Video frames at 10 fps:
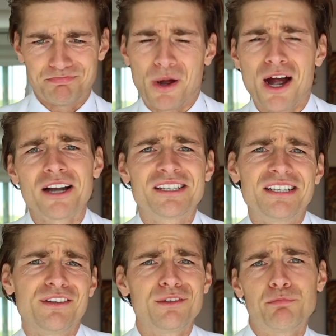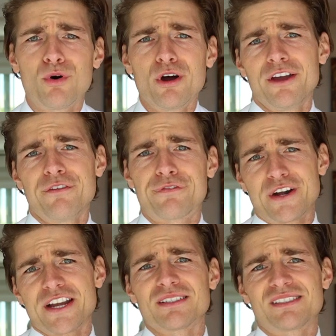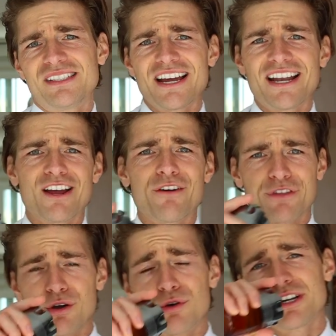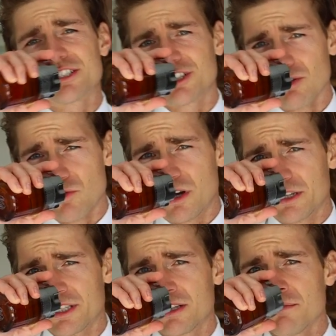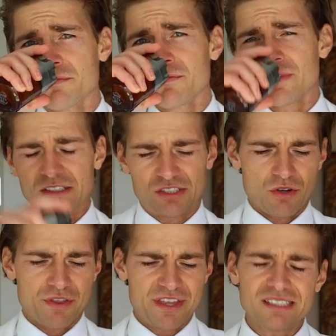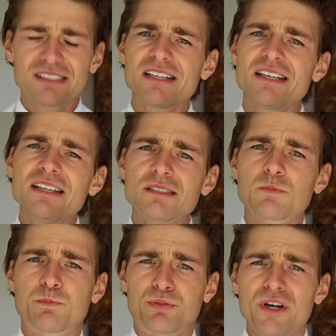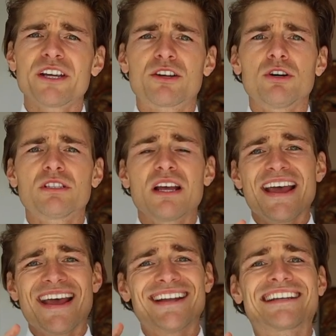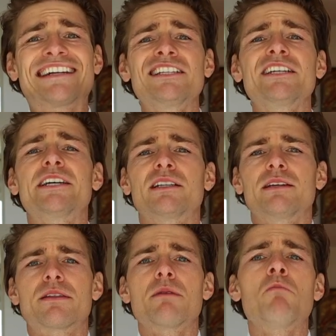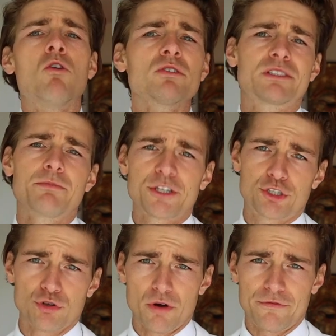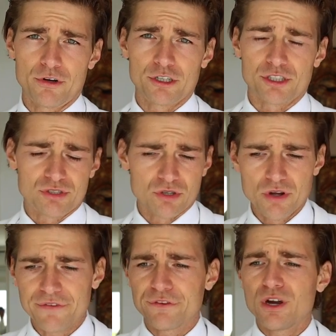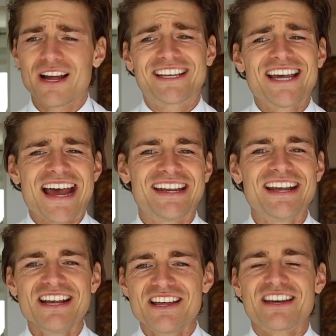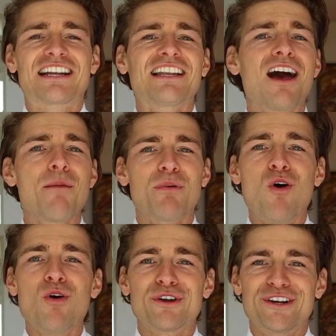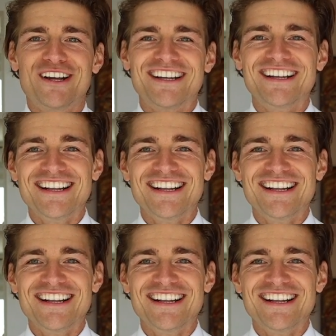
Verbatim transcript: party boy fragrance DNA of the original Wanted. So this is pretty good and clearly the most mature version. So if you're again the club owner,